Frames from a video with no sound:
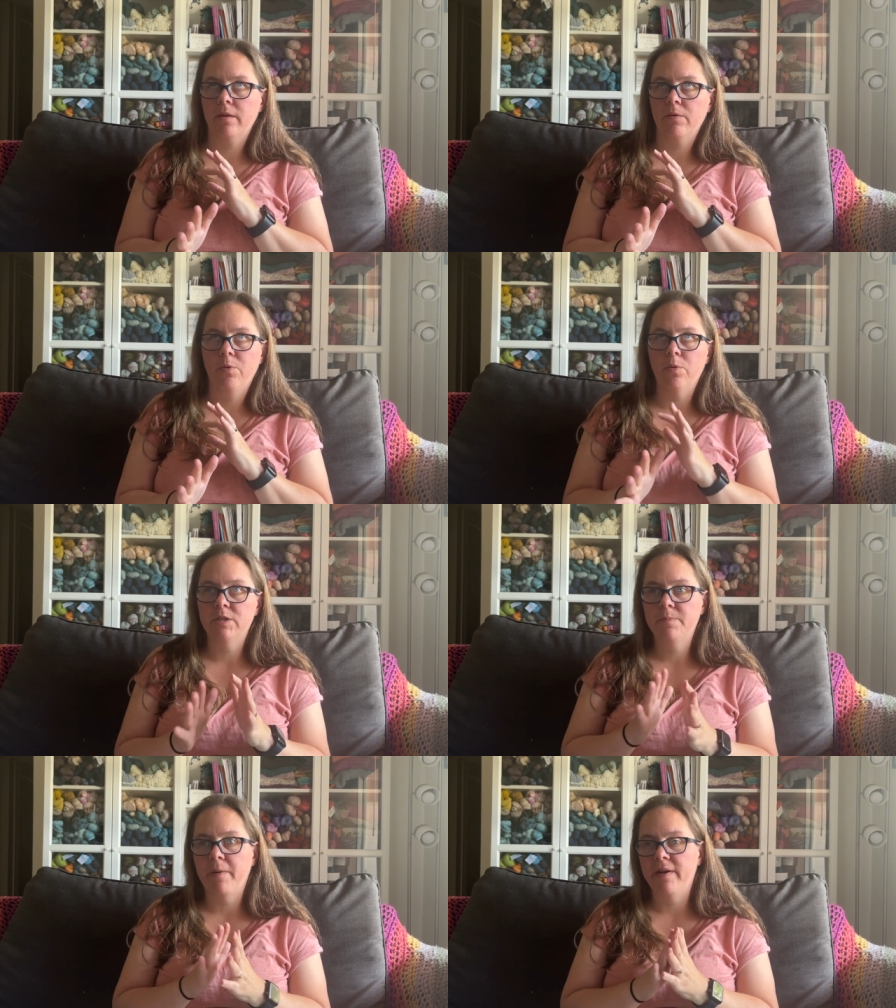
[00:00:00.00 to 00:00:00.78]

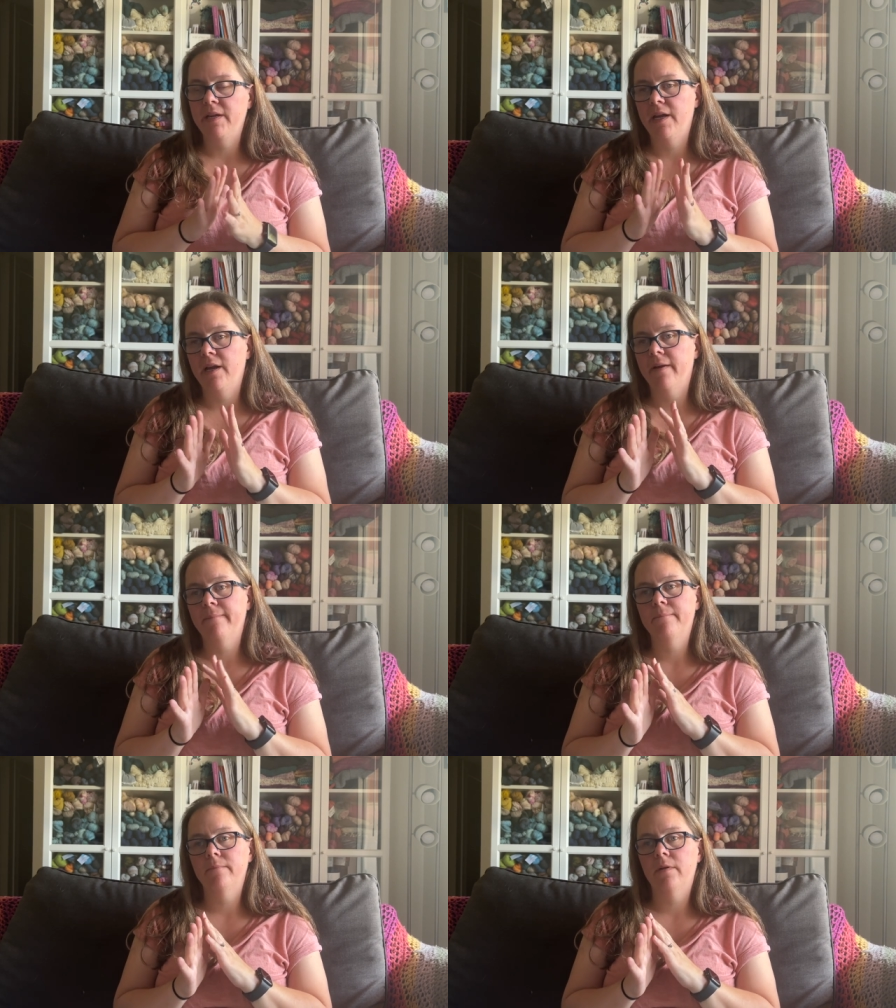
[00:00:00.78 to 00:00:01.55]

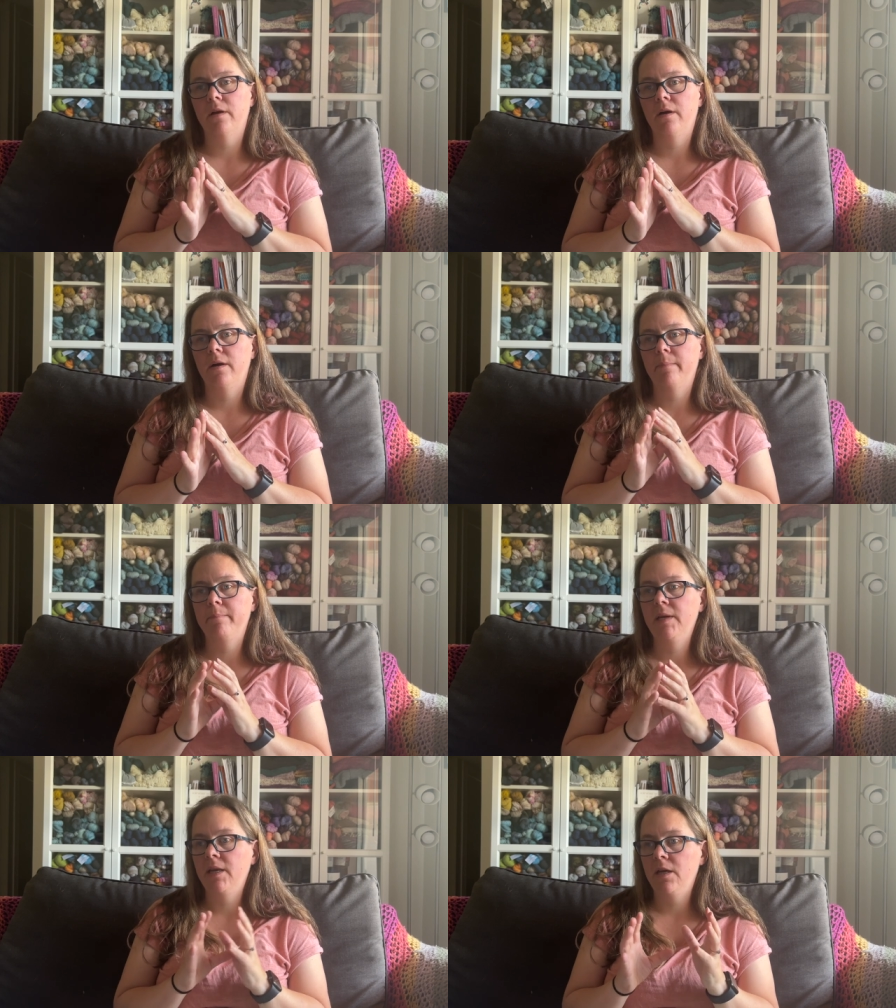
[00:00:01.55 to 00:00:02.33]
corresponding uh,
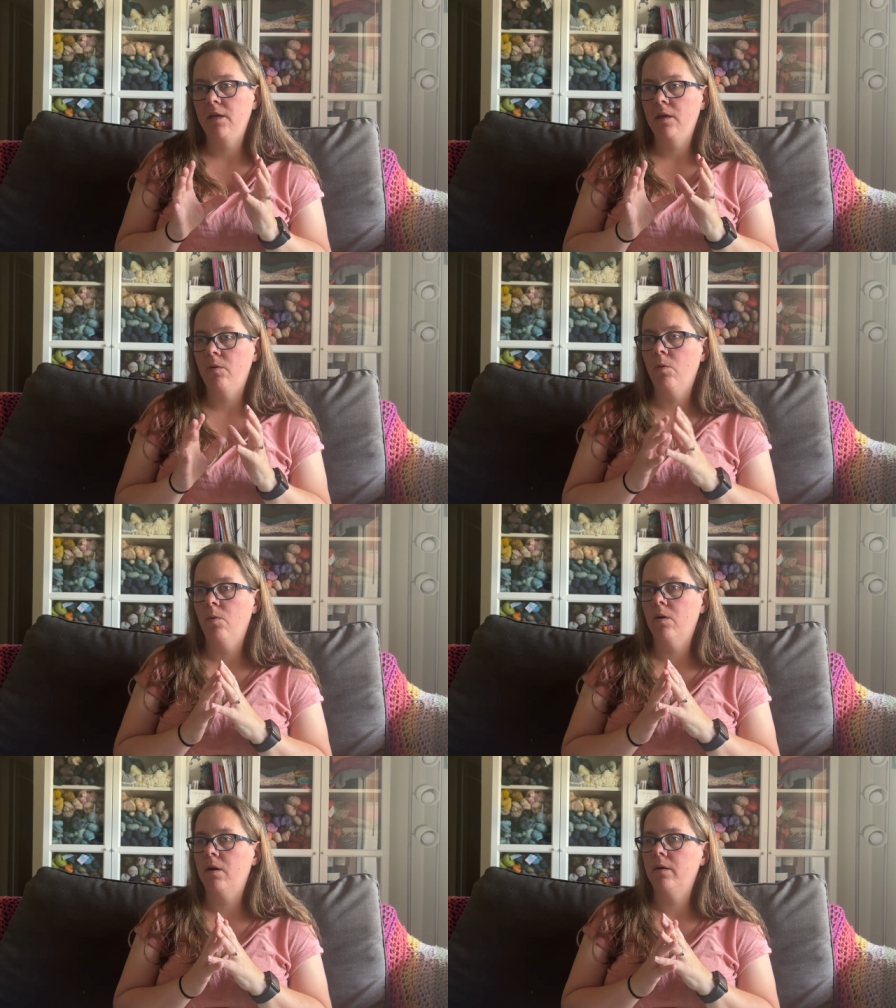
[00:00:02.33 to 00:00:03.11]
mini
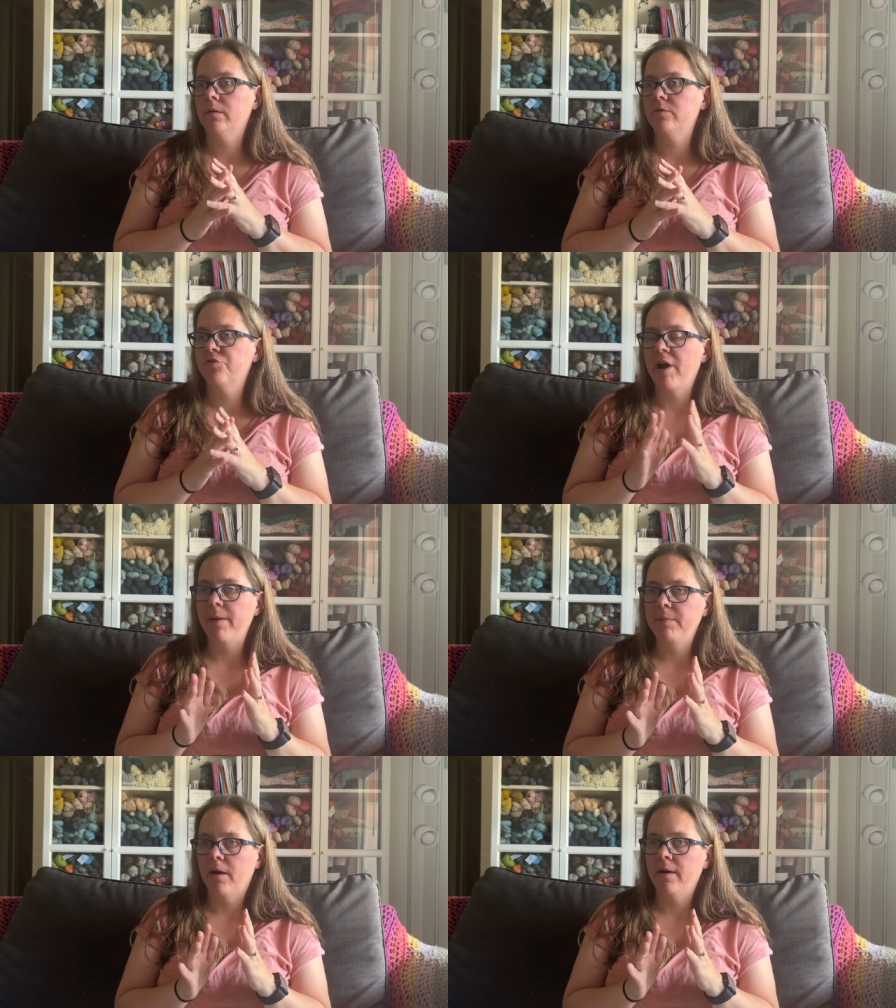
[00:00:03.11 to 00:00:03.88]
or
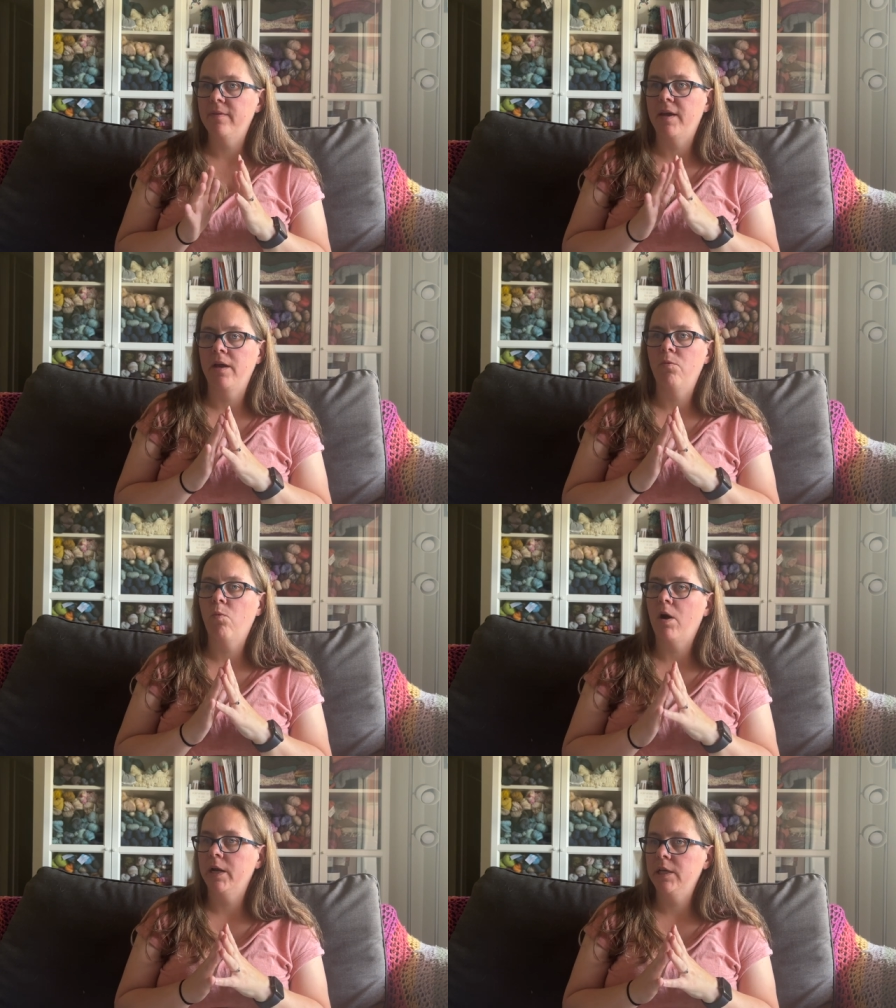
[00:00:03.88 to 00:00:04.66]
scrap yarn that I had
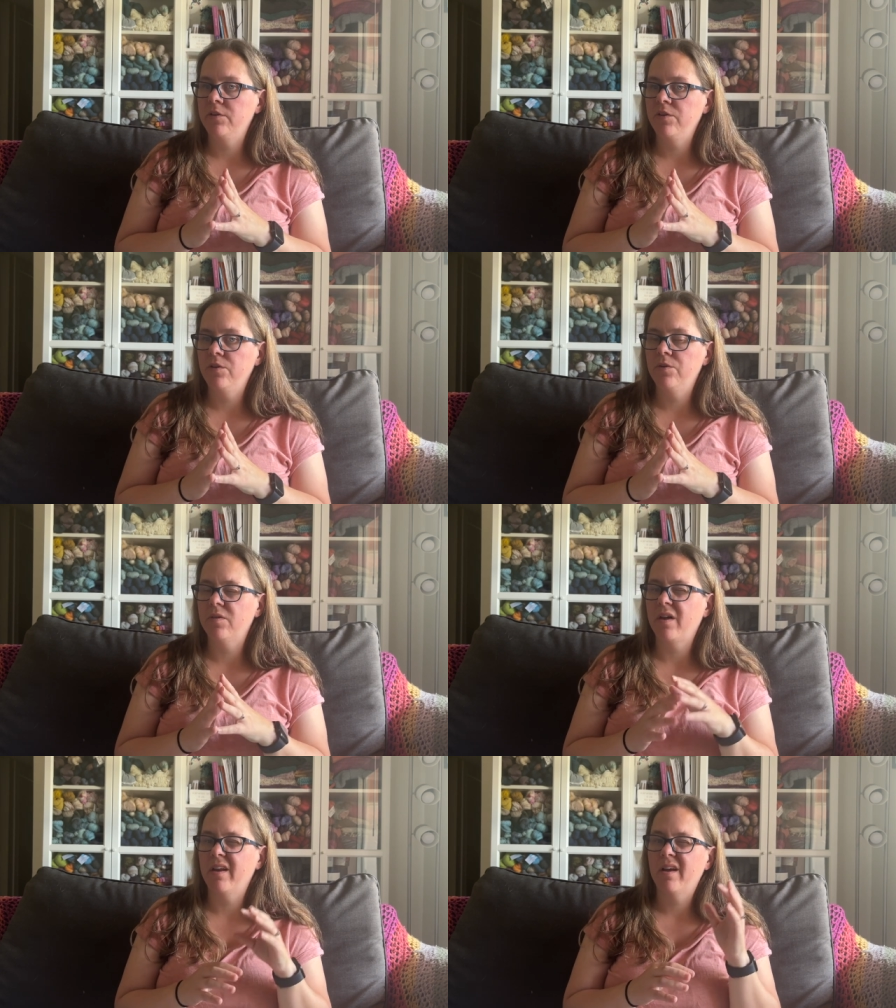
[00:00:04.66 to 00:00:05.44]
wanted to
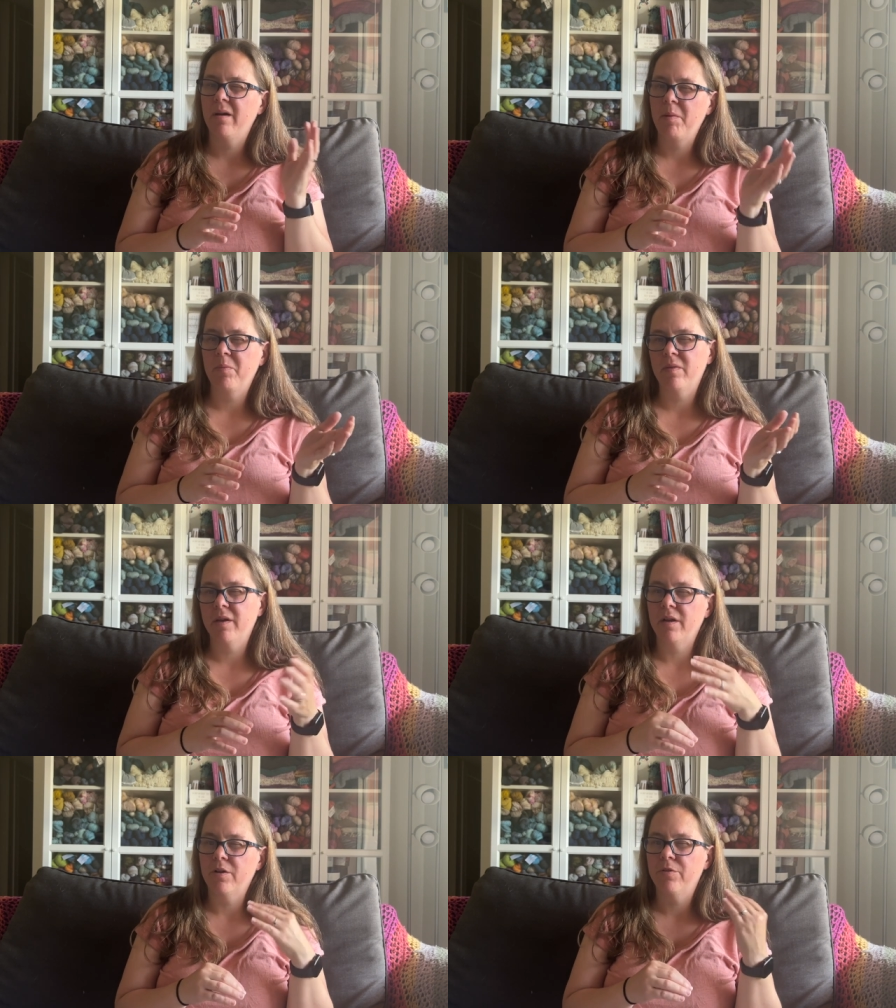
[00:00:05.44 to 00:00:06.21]
use. I'd come up with
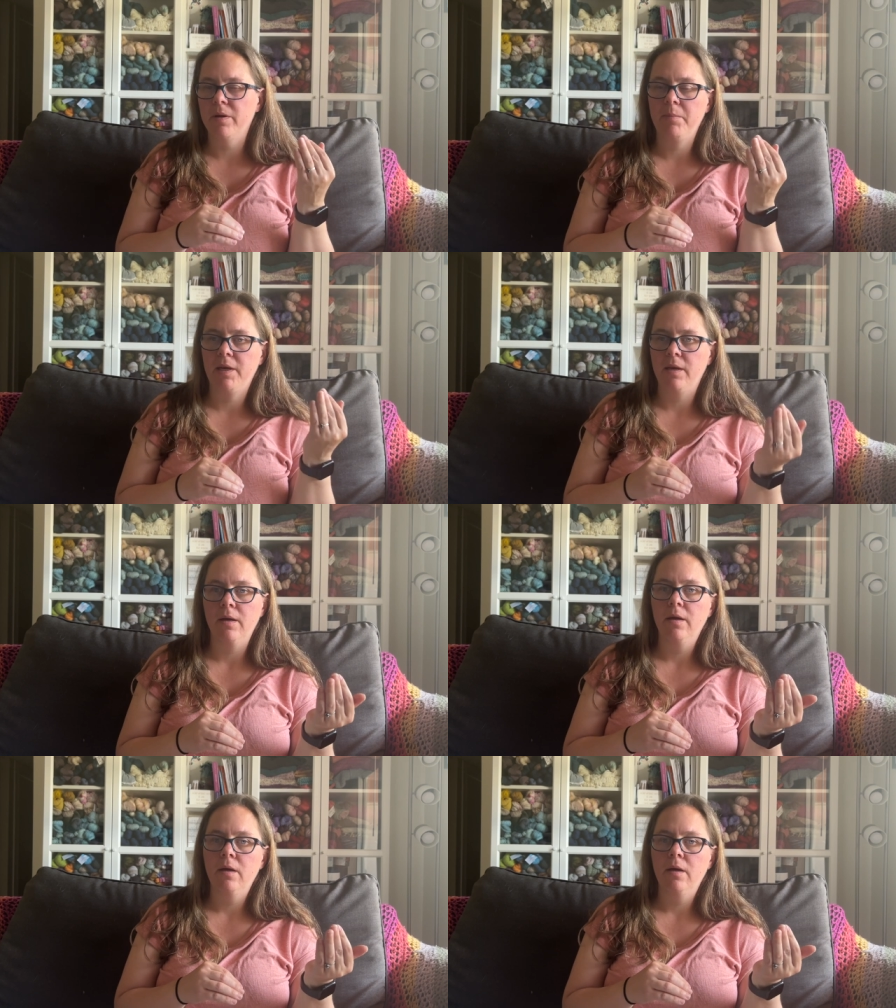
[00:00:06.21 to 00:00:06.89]
like a creamy